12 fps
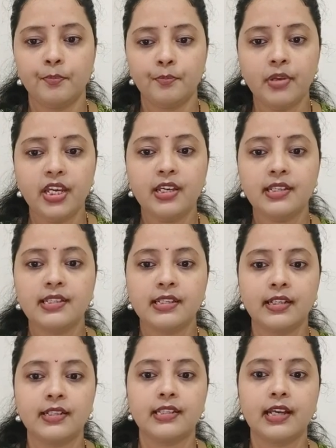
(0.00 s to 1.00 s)
B
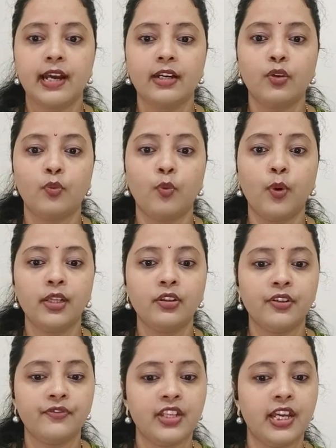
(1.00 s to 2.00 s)
sits at
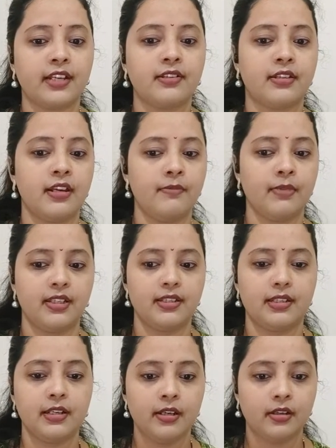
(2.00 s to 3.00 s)
one of the extreme
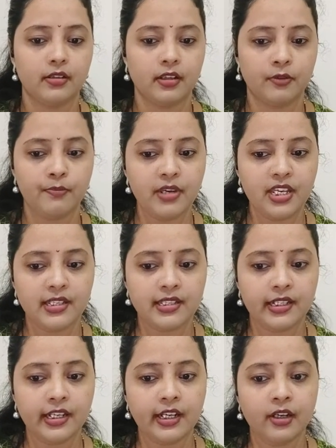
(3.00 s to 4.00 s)
ends. Now B is
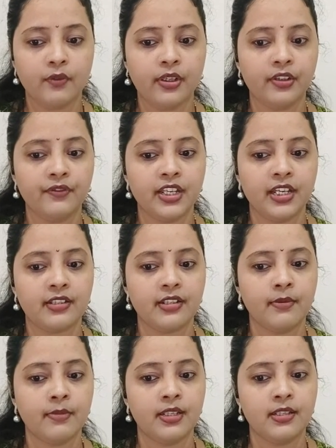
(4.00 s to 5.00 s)
sitting at one of the
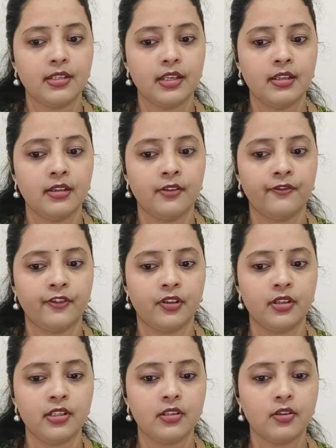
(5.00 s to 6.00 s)
extreme ends, either
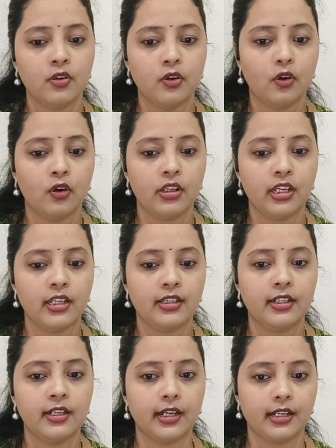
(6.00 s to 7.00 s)
first or
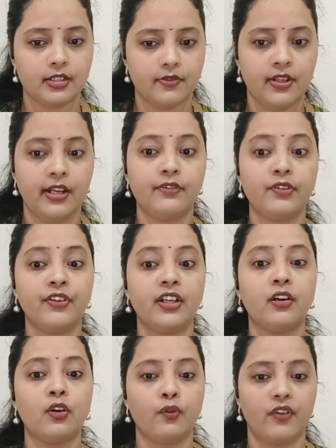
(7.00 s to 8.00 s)
either last. We'll have to
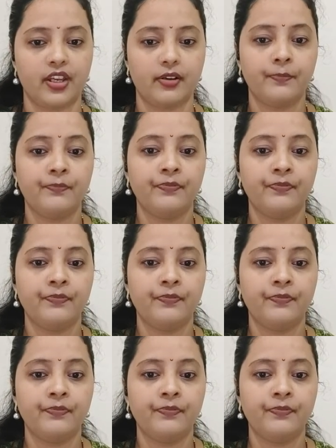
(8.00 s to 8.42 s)
figure out where.